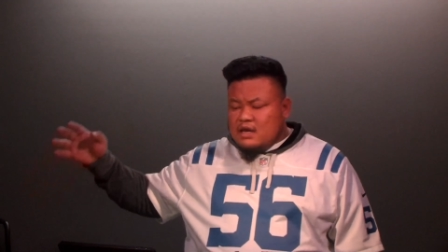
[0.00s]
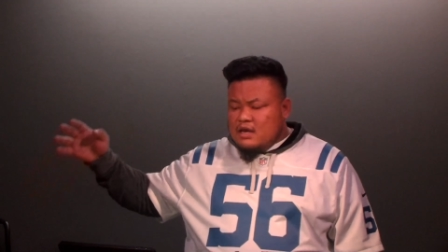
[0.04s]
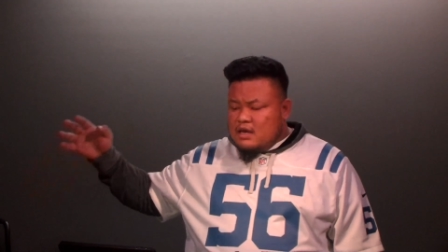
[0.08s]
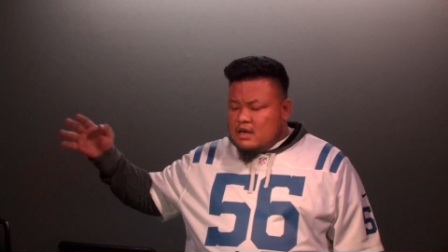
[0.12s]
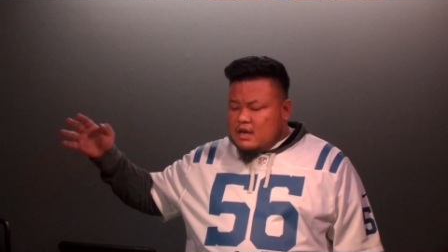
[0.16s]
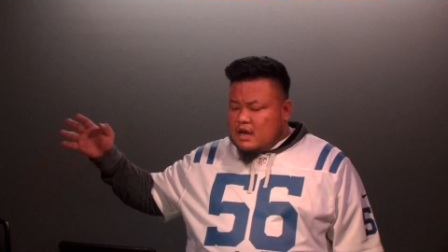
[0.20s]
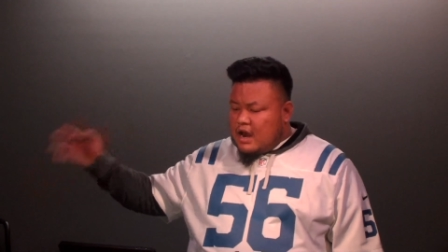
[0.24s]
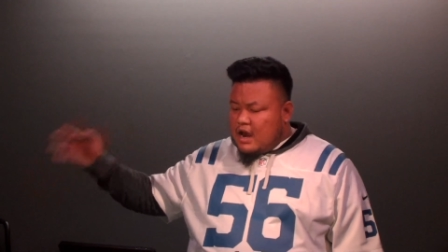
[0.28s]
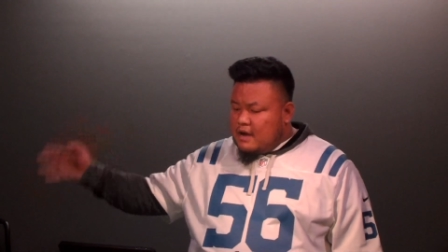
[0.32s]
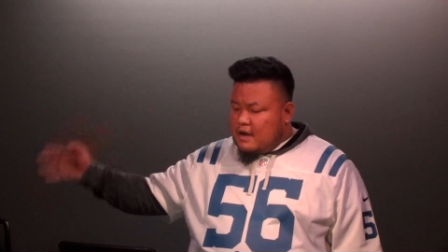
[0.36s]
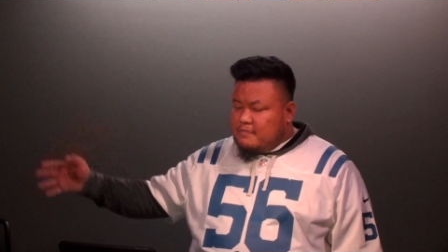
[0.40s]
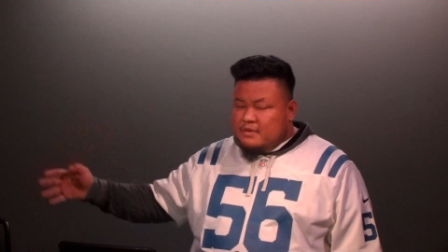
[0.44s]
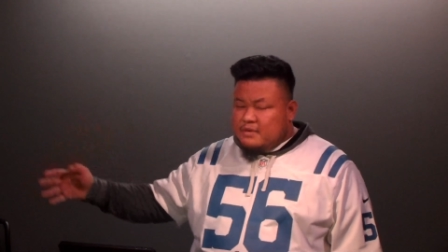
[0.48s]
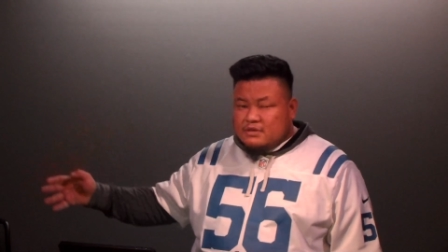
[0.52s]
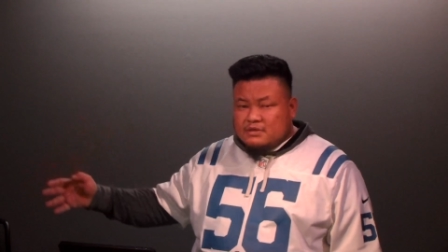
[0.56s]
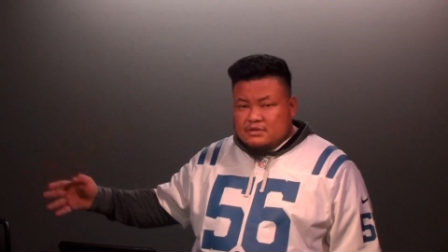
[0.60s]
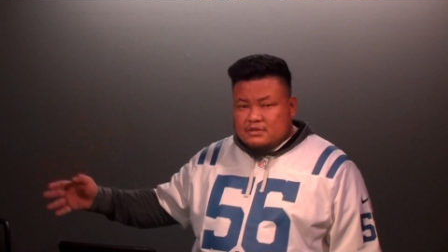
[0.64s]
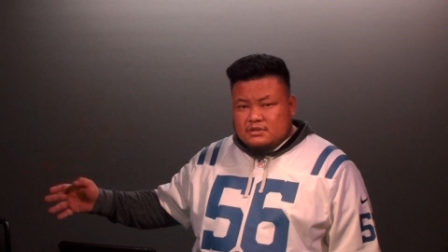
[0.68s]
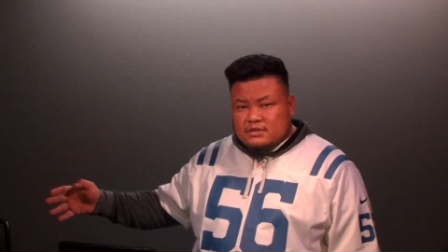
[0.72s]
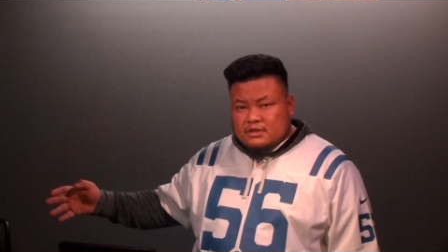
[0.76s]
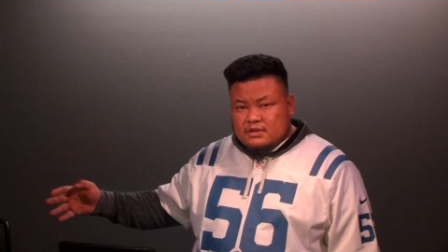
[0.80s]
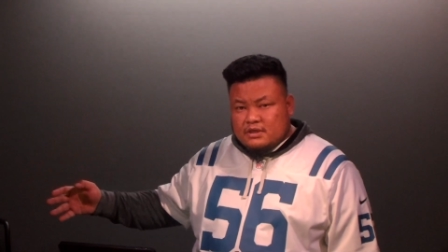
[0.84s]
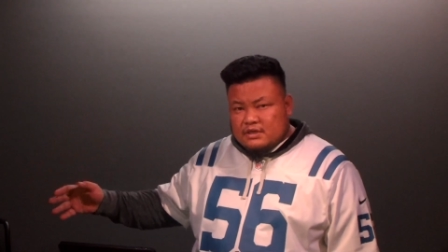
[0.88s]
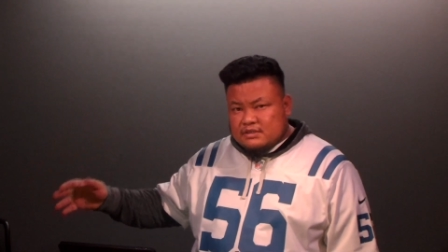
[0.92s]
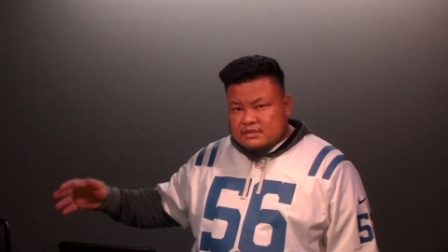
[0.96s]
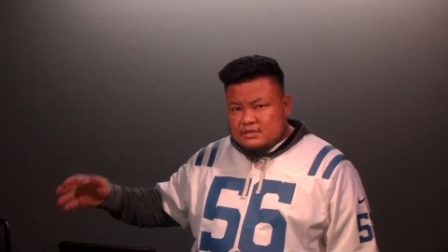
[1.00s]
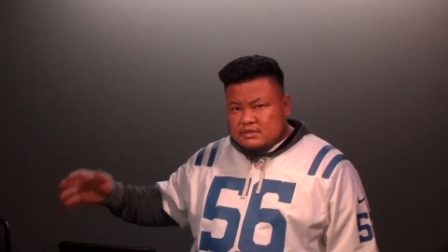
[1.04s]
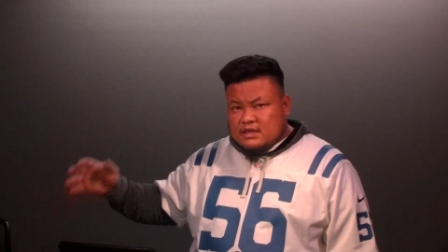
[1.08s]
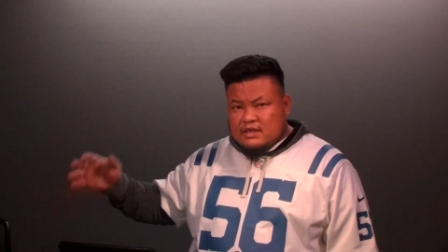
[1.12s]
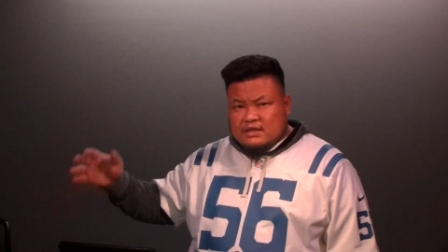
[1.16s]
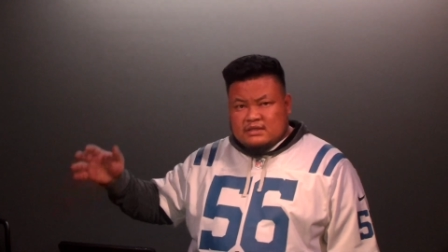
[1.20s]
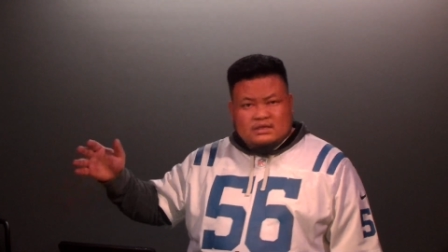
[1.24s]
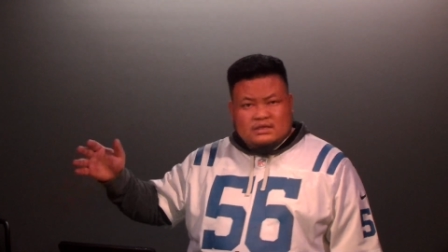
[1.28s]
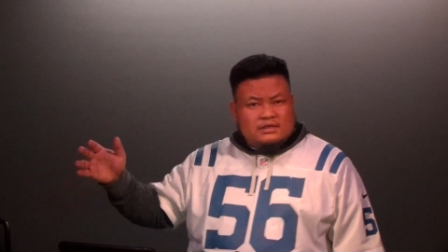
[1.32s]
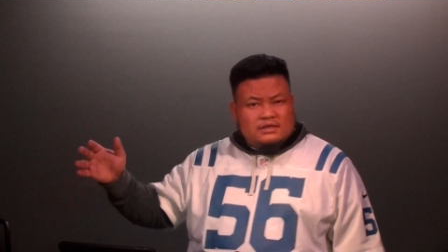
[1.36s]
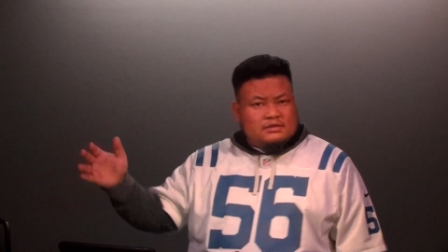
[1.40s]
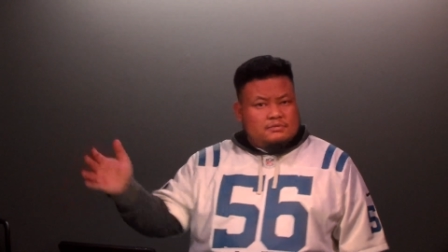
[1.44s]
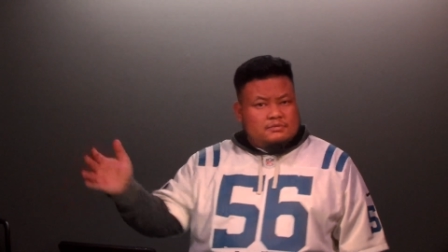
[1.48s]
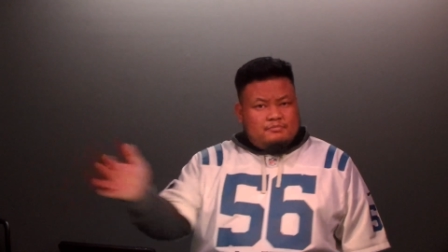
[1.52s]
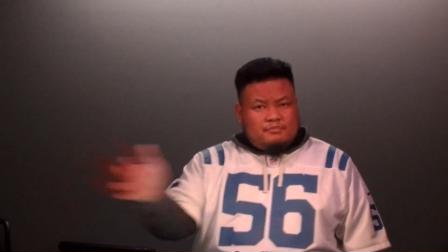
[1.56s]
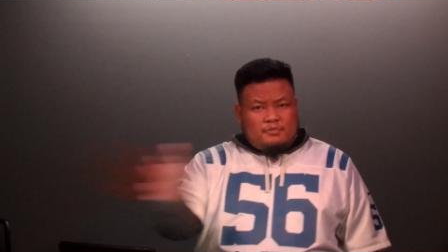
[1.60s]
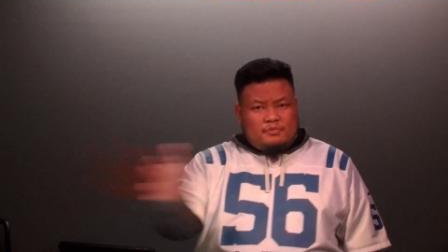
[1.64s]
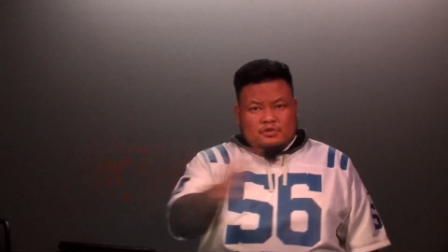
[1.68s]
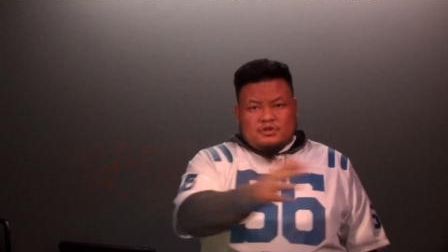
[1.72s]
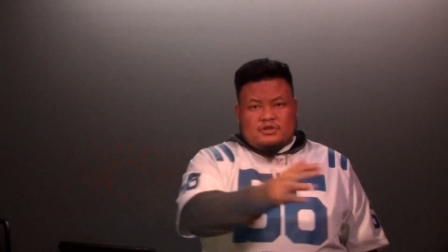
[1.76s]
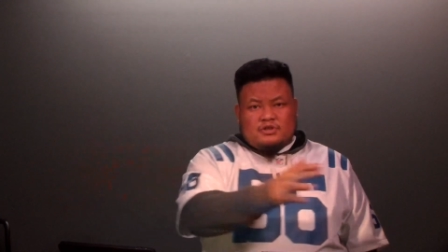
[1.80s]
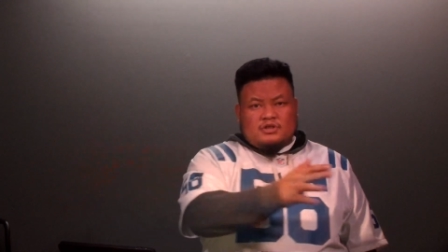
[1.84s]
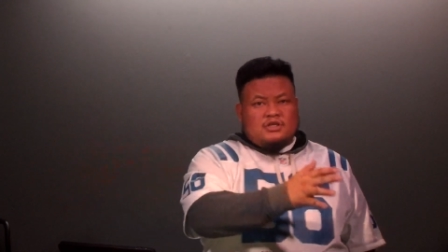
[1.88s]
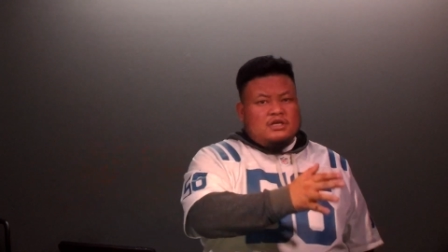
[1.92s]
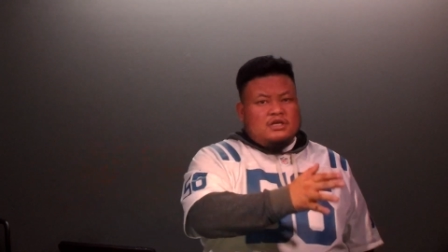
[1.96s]
happen to us that is
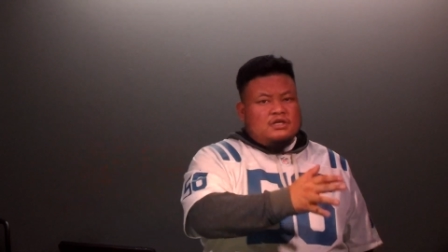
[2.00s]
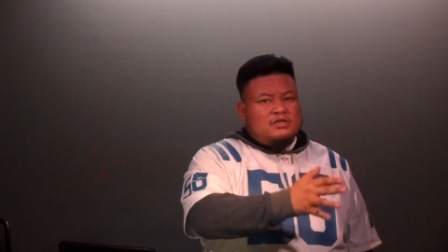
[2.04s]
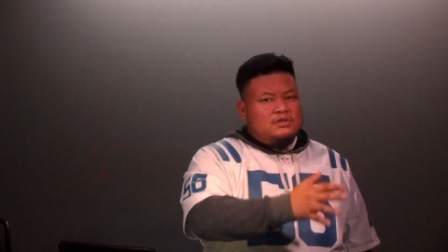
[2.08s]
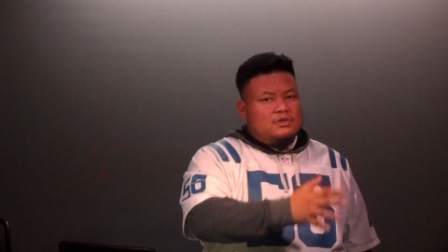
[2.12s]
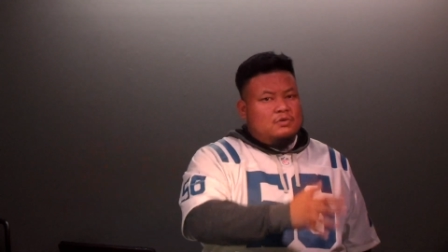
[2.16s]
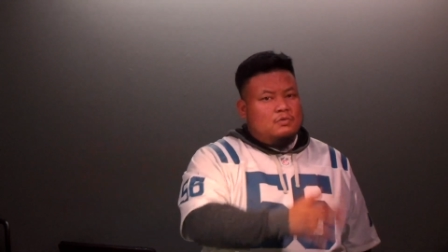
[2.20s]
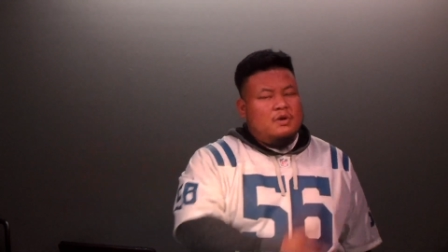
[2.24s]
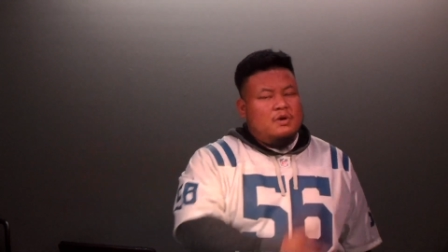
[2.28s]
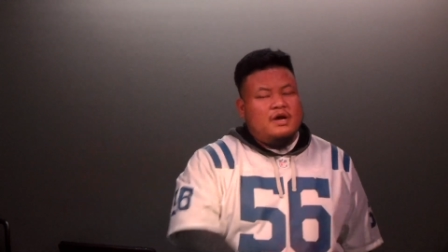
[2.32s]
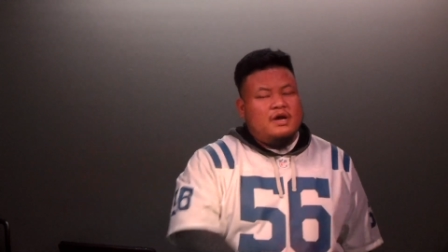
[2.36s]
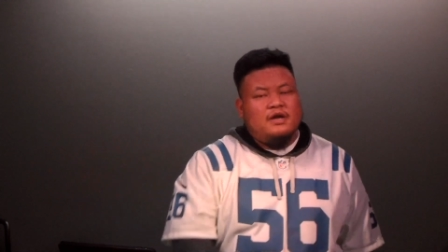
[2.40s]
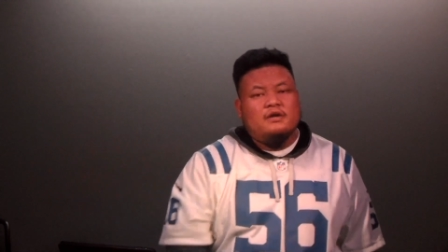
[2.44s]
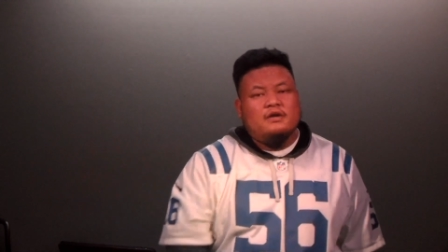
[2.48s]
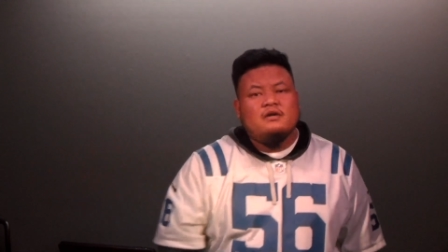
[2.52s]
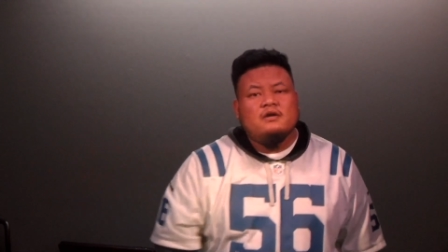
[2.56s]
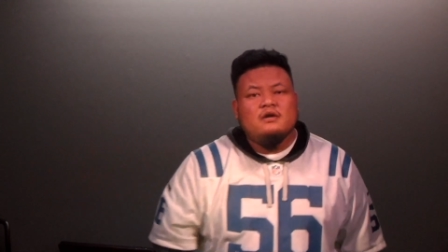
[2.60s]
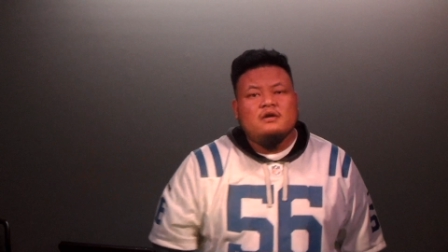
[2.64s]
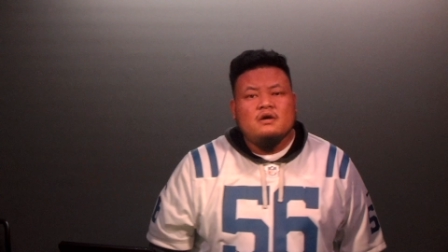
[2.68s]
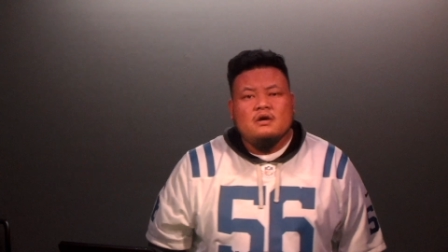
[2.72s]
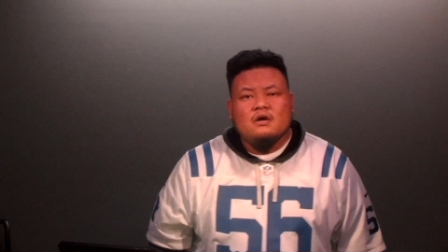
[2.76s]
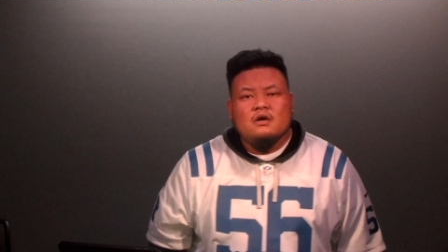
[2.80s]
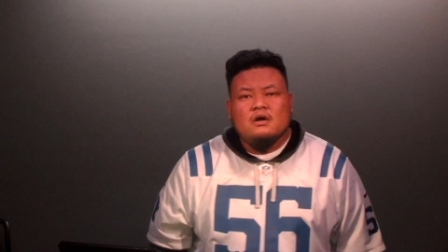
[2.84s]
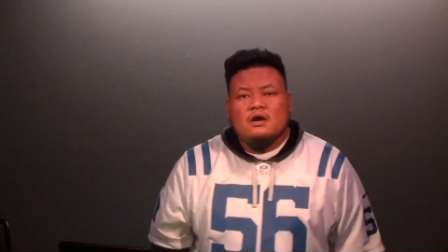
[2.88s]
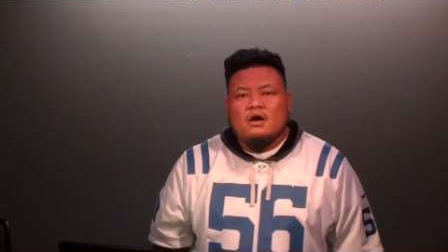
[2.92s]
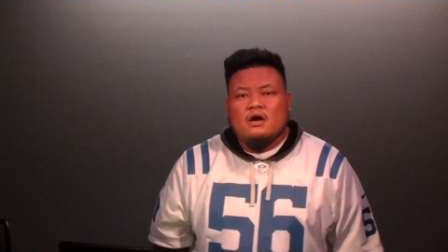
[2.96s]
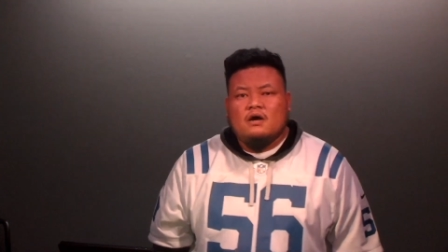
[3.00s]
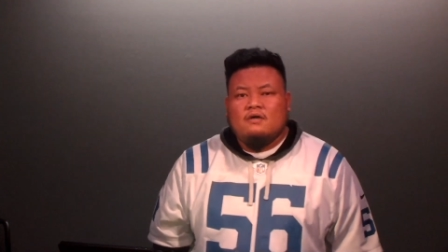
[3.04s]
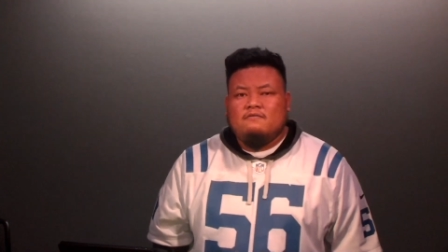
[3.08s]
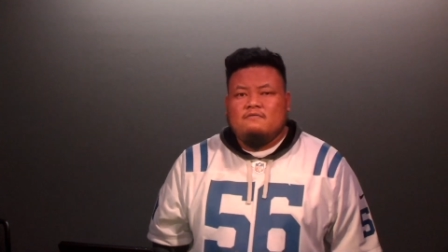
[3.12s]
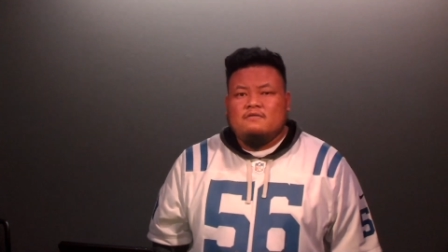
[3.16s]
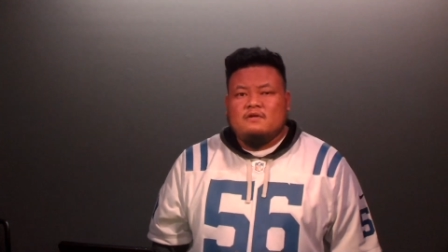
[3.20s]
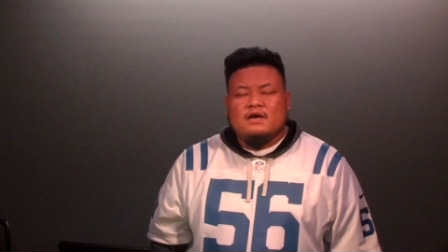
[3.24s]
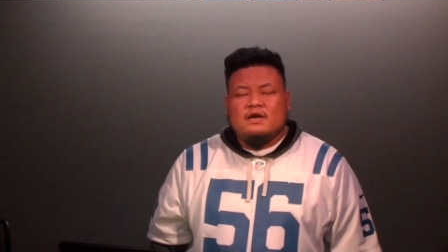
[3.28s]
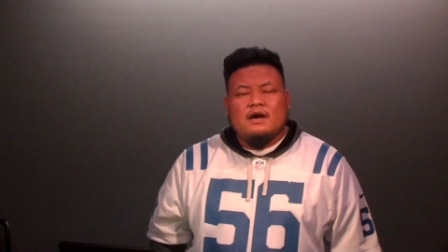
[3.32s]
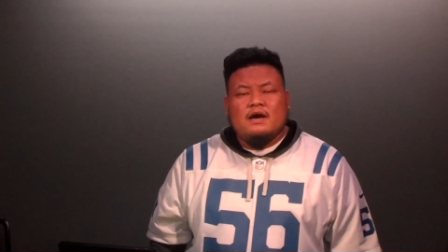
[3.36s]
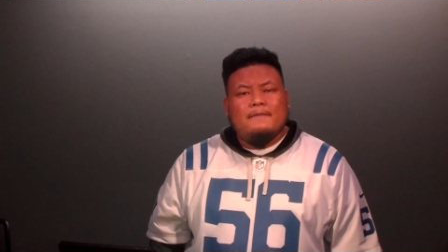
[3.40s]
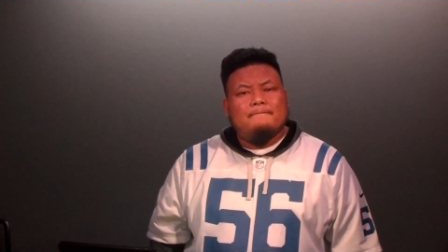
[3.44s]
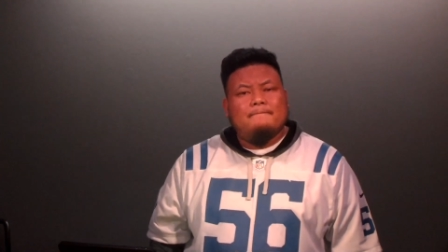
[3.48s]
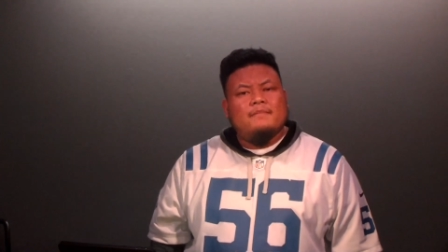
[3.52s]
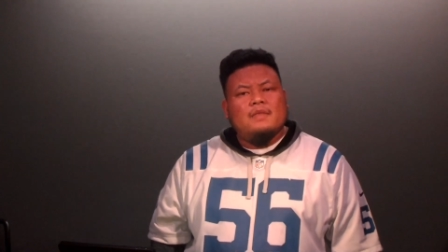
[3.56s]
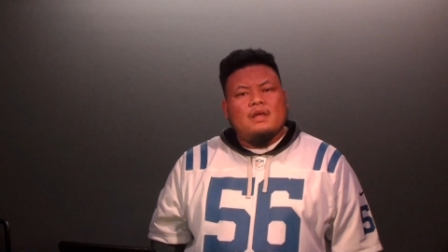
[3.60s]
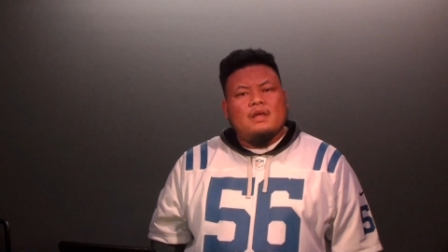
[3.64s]
pushing us away from God,